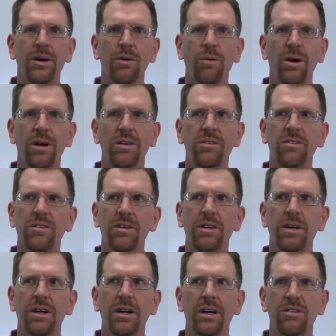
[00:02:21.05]
was
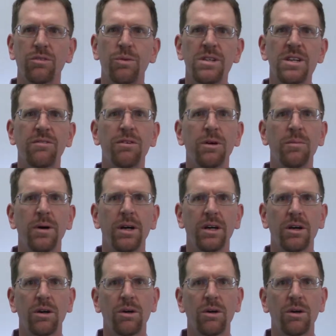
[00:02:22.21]
switching from a